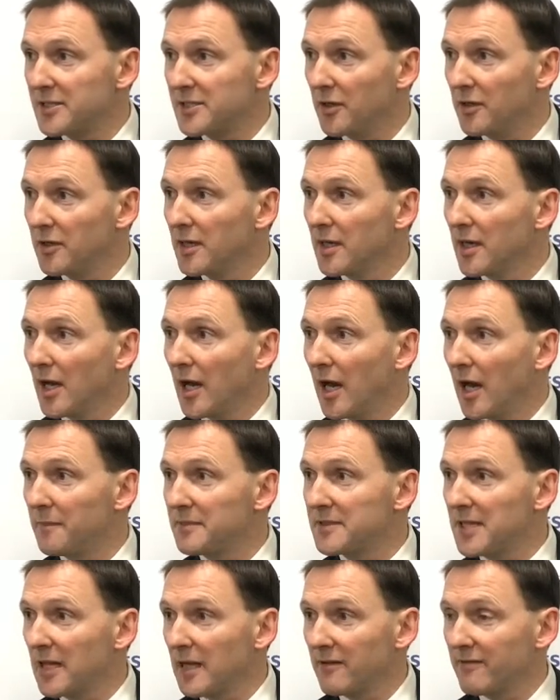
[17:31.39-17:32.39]
to. Uh,
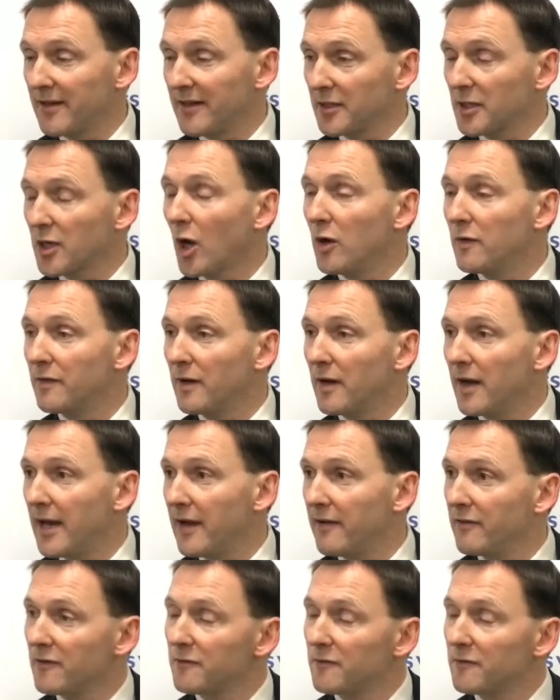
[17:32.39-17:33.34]
particularly around the covert area